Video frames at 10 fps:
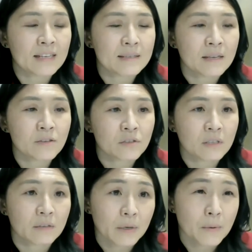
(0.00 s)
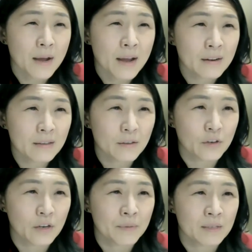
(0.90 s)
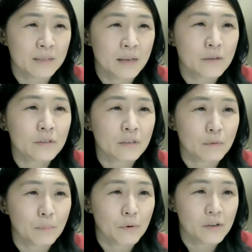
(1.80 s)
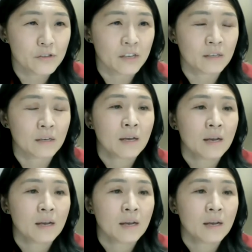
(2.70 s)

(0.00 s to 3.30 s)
essentially requiring the criminalization of abortion,